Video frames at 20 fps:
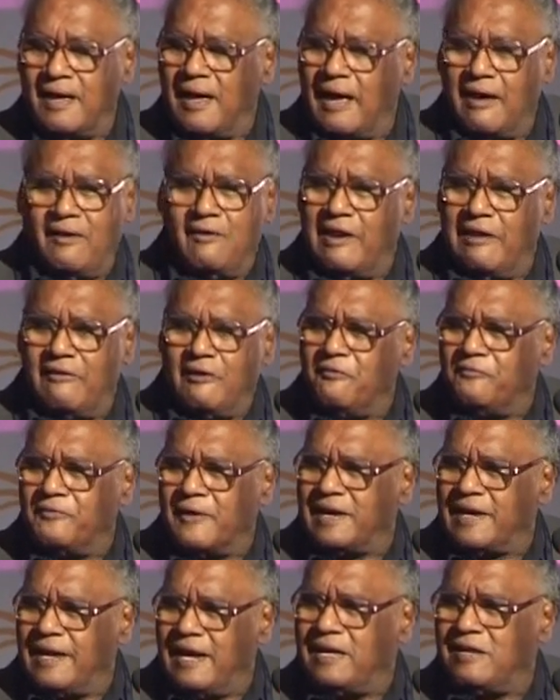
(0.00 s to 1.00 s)
I'll never
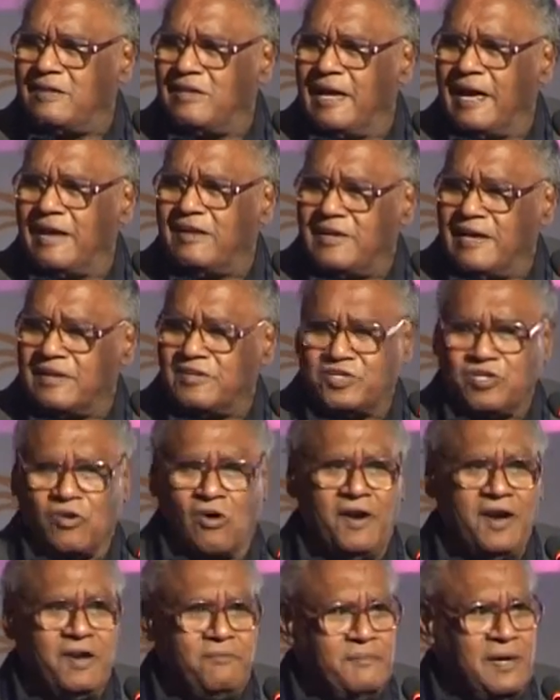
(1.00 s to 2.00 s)
forget the
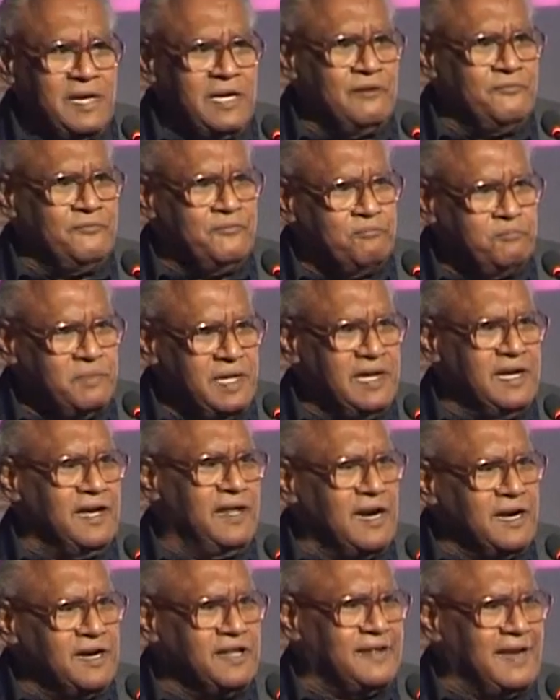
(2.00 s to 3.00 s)
excitement of being
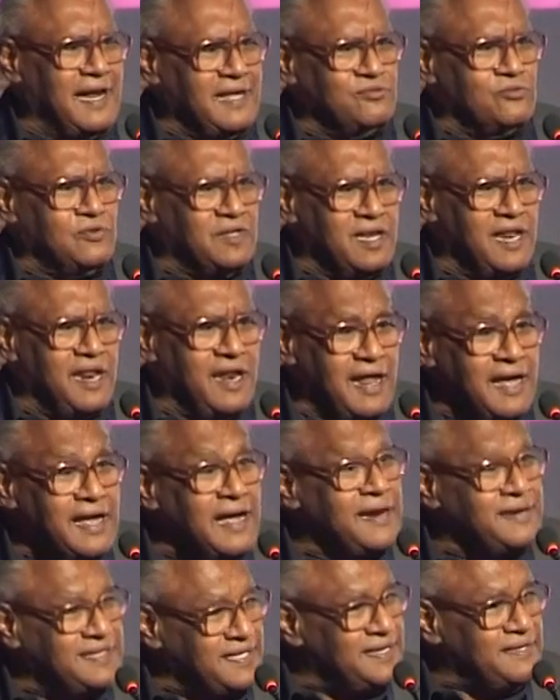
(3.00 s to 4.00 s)
an undergraduate in an
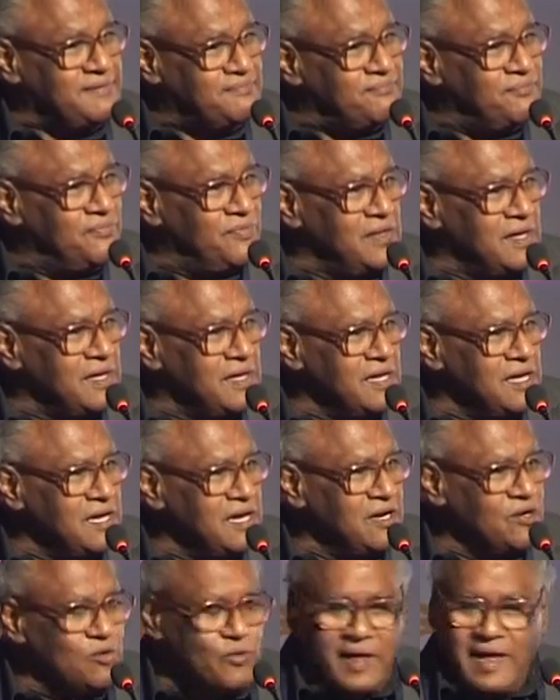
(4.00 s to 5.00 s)
IIT.
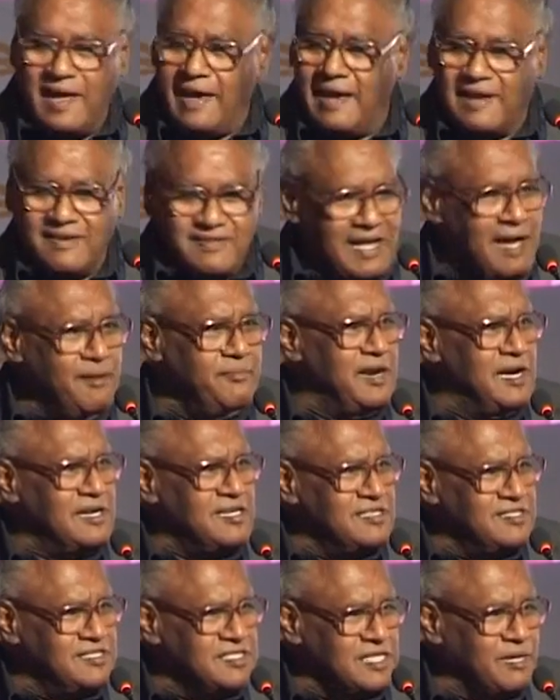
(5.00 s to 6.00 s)
Today,
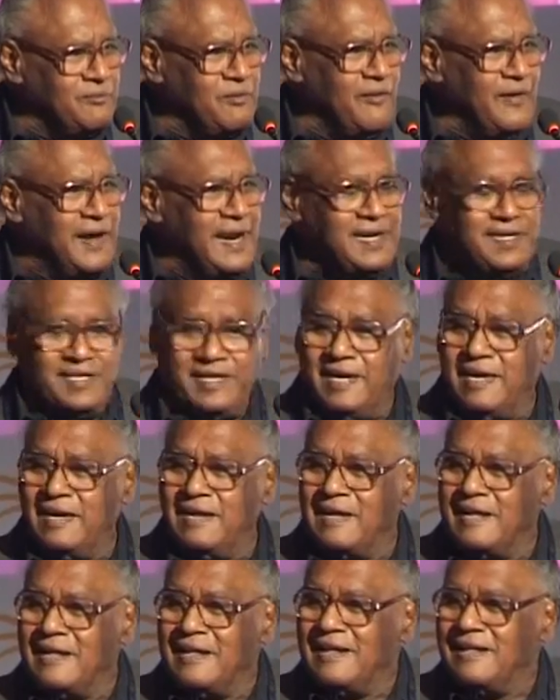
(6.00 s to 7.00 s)
examination system of IIT
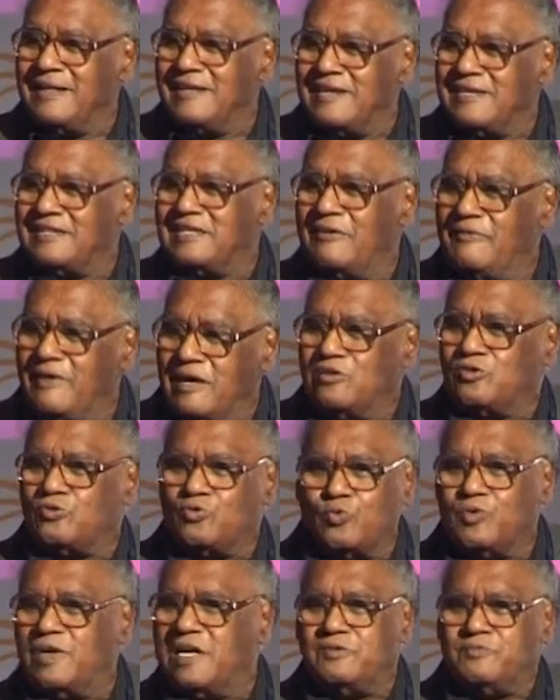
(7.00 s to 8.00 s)
is giving
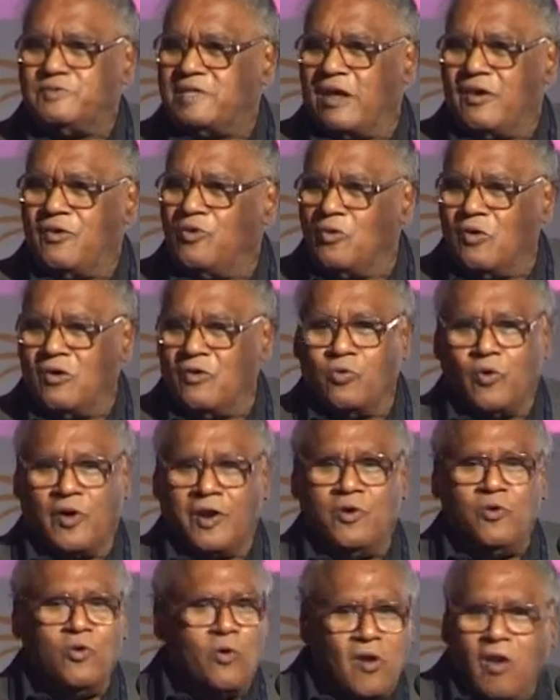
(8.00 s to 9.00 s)
students who
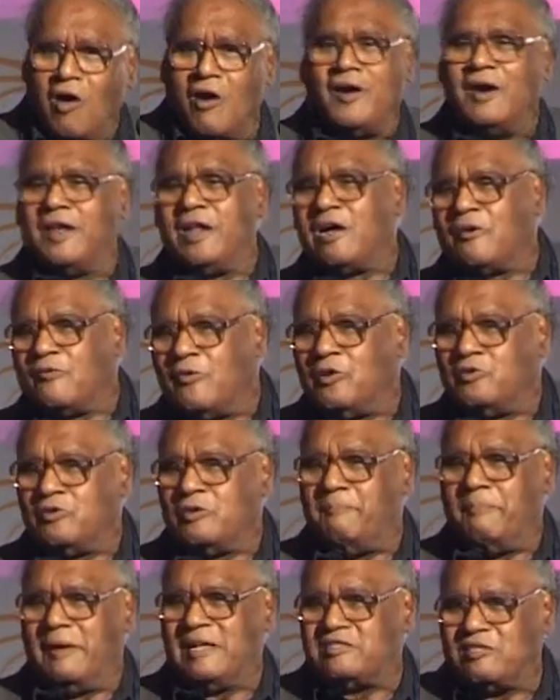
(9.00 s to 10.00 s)
are no longer equal to
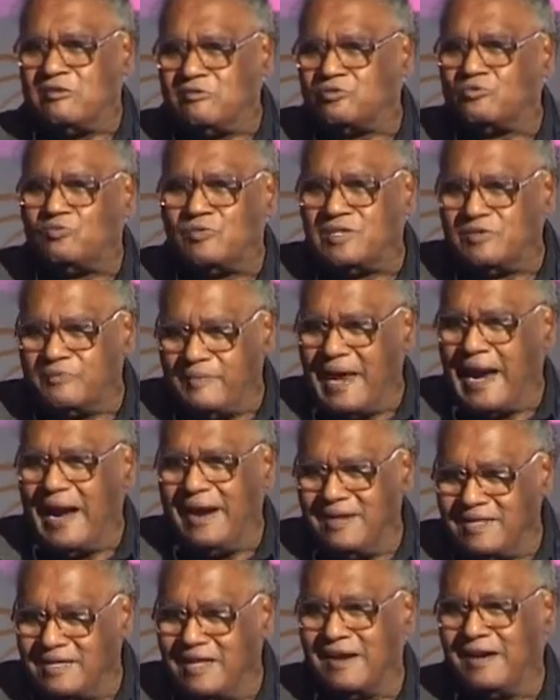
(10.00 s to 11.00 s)
the best of students we
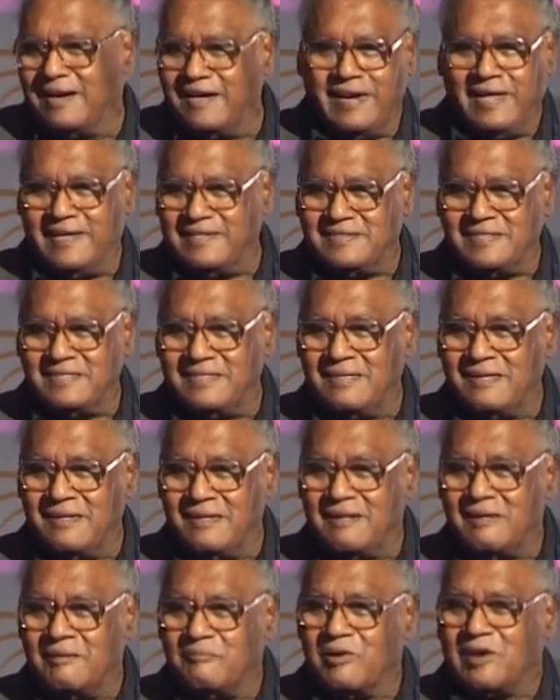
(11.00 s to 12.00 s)
had in the early days,
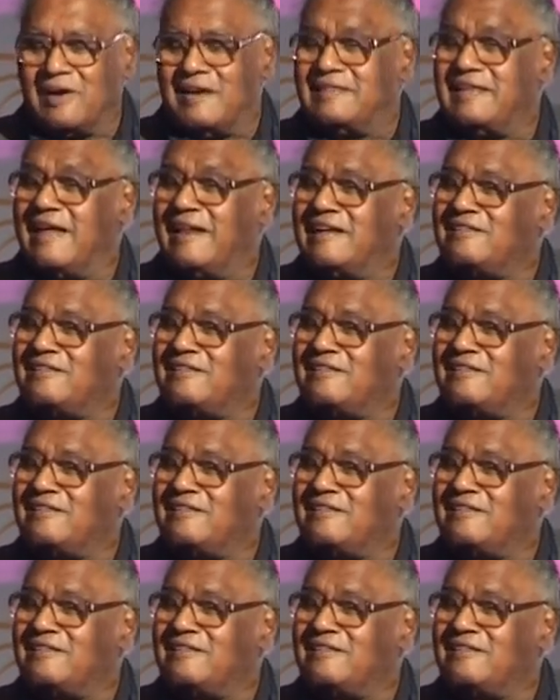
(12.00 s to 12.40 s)
because they're